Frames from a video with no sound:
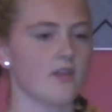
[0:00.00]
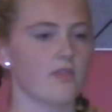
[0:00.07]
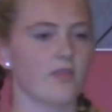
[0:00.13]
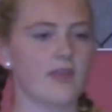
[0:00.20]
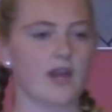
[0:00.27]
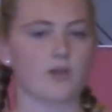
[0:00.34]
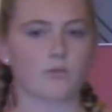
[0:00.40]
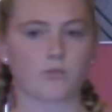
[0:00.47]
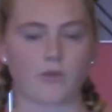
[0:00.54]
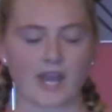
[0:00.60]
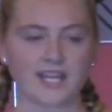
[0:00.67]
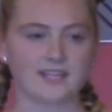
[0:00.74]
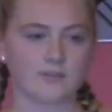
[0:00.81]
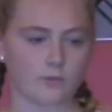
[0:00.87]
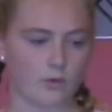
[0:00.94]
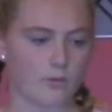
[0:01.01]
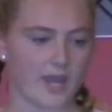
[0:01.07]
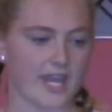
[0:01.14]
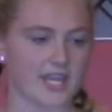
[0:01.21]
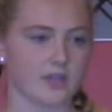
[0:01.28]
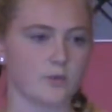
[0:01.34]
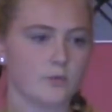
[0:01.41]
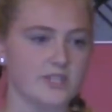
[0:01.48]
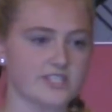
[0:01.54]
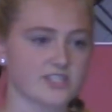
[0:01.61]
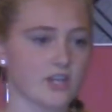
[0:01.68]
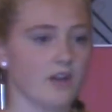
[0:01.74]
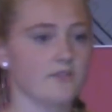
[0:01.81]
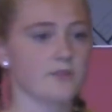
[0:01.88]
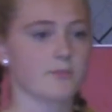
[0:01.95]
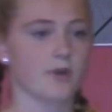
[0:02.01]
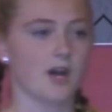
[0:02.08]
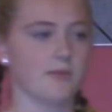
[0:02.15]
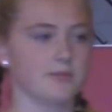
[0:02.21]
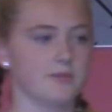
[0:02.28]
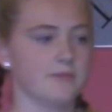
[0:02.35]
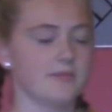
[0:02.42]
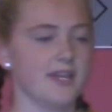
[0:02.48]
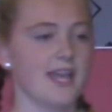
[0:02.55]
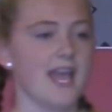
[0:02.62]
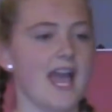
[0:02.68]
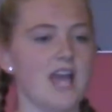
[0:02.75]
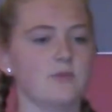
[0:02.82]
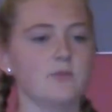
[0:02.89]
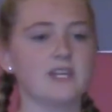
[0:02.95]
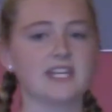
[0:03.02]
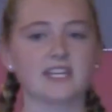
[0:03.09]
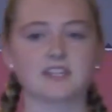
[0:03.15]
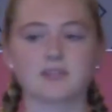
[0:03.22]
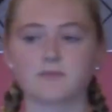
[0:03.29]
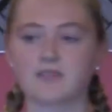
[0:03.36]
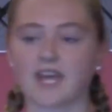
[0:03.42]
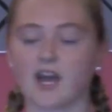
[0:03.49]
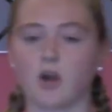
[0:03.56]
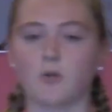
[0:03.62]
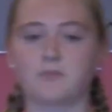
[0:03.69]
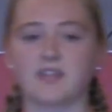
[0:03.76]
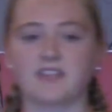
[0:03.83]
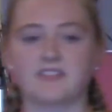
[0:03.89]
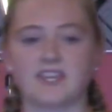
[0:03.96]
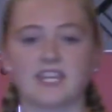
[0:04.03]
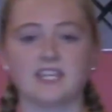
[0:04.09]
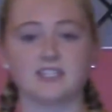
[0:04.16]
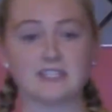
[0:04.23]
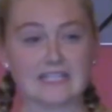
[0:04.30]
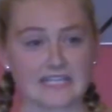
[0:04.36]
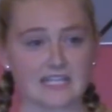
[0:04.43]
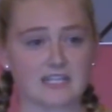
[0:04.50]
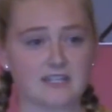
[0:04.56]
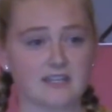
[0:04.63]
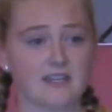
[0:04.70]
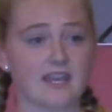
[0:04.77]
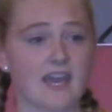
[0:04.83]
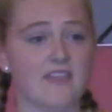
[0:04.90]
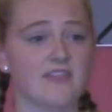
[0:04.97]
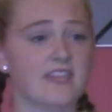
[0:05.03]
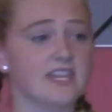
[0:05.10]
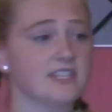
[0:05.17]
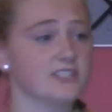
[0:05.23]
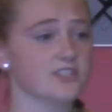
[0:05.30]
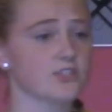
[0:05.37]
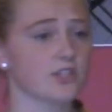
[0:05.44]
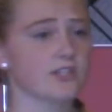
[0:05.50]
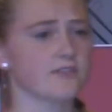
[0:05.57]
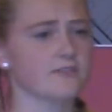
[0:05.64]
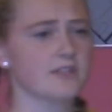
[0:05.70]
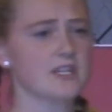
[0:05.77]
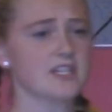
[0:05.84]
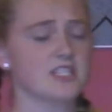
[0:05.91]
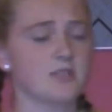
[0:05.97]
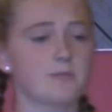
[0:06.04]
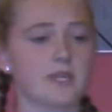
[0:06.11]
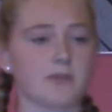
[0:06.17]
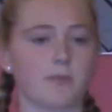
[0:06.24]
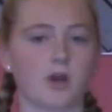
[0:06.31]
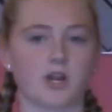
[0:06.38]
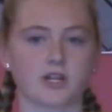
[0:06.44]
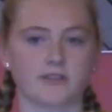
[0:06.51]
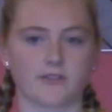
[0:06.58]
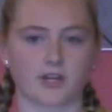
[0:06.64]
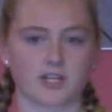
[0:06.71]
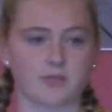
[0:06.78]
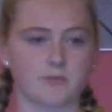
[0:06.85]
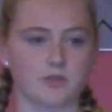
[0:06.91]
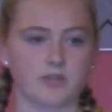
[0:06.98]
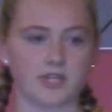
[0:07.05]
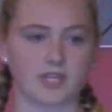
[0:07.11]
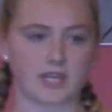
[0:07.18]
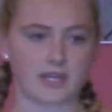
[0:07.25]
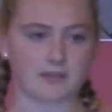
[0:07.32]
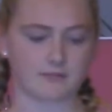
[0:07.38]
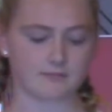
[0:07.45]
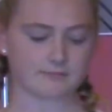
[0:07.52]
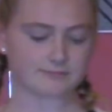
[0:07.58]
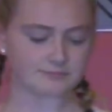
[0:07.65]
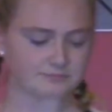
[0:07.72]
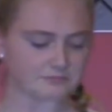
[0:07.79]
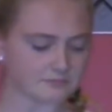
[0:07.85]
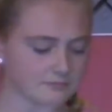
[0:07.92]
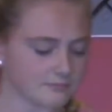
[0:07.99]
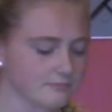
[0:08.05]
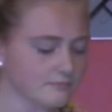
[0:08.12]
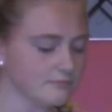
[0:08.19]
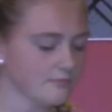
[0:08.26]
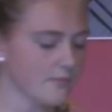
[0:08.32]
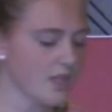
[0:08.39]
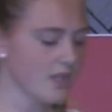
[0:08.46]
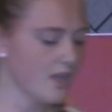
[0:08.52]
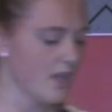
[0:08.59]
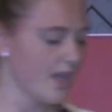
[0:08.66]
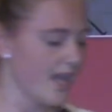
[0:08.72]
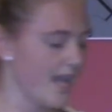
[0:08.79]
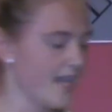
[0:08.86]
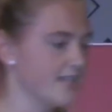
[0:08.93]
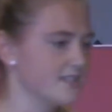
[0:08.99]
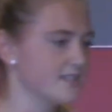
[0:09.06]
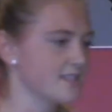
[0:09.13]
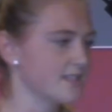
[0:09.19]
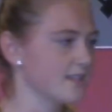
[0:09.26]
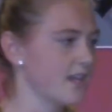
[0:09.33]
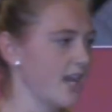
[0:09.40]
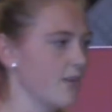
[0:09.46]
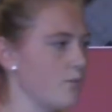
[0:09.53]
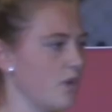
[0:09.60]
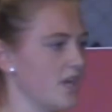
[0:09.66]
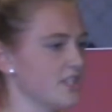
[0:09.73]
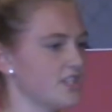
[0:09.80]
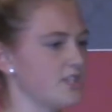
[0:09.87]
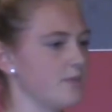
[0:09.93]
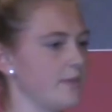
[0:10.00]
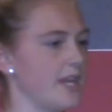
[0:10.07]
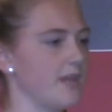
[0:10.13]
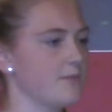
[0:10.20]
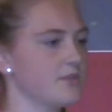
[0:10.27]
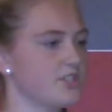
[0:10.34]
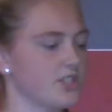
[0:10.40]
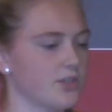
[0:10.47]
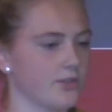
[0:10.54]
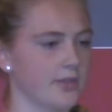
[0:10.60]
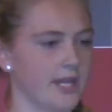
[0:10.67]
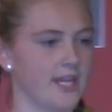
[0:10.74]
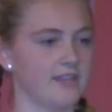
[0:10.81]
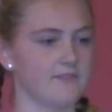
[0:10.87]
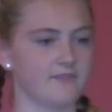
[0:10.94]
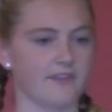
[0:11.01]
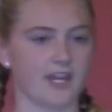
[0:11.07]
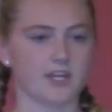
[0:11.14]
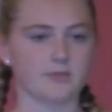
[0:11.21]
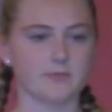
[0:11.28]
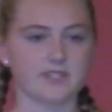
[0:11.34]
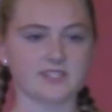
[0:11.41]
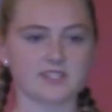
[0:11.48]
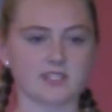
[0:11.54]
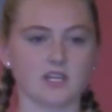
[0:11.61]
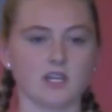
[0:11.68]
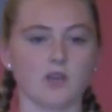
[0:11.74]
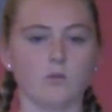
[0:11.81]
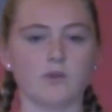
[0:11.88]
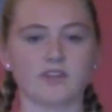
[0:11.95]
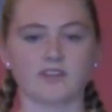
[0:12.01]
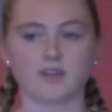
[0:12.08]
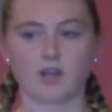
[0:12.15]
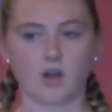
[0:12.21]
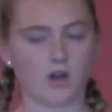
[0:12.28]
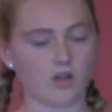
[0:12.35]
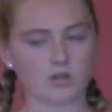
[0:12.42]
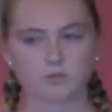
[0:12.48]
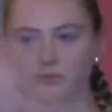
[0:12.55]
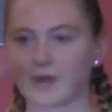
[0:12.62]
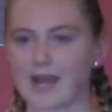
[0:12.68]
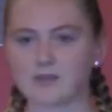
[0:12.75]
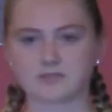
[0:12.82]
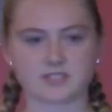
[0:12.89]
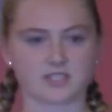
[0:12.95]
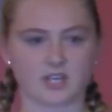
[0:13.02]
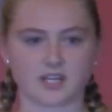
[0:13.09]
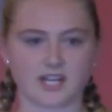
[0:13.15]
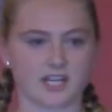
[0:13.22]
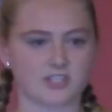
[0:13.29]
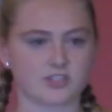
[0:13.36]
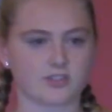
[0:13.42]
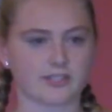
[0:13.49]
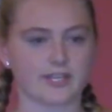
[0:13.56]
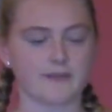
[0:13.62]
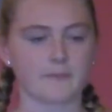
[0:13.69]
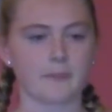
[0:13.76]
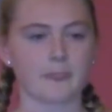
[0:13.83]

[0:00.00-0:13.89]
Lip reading: that right away we solve the problem and we get them the help that they need and they deserve to be a part of our community. And I want to be able to create environments with all around our country